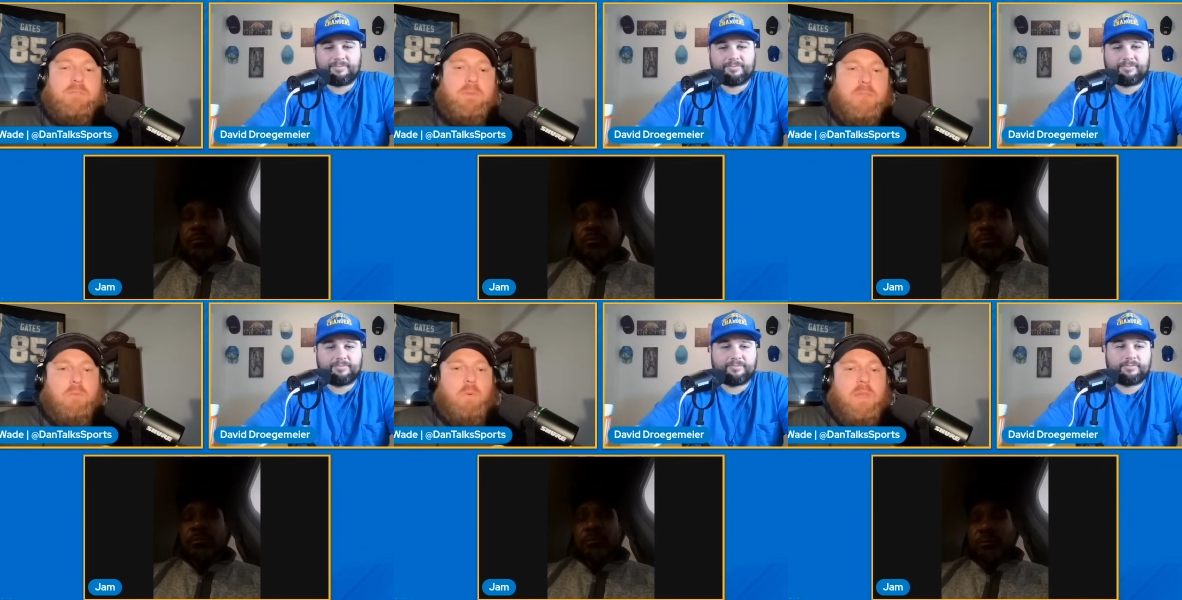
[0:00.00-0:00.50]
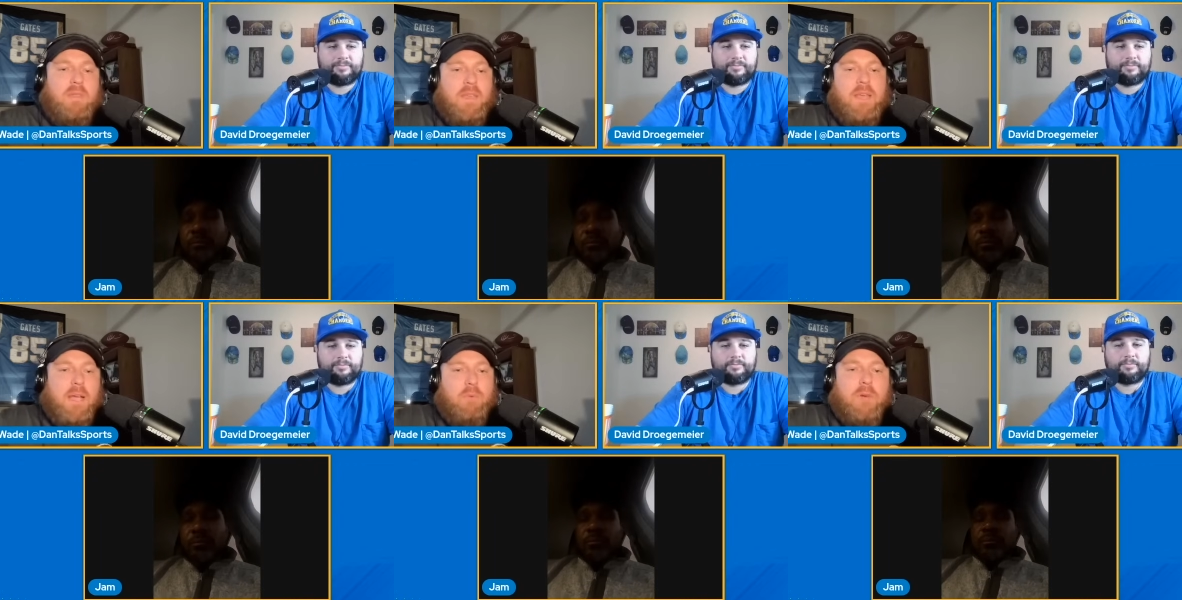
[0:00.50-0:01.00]
Speaker 1: But the one
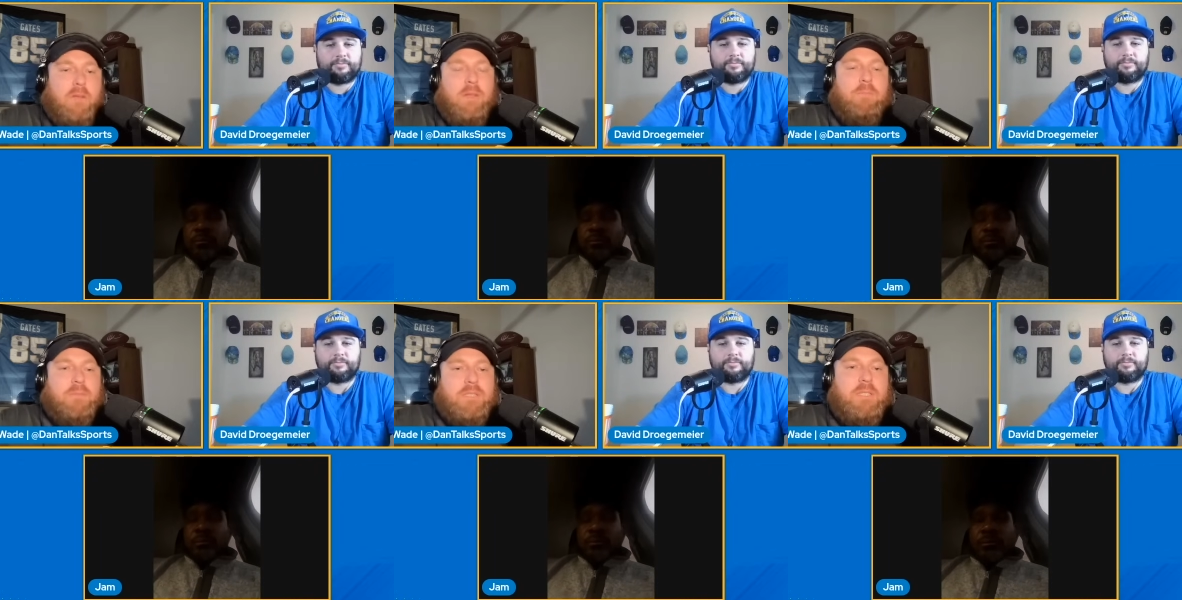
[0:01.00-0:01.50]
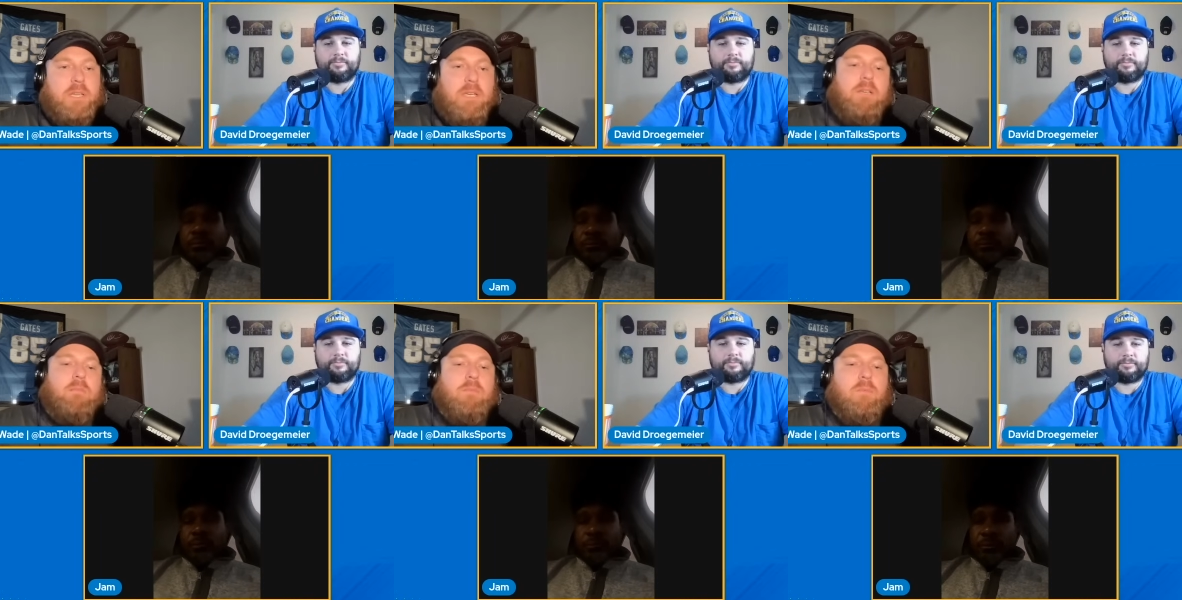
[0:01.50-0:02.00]
thing I really appreciated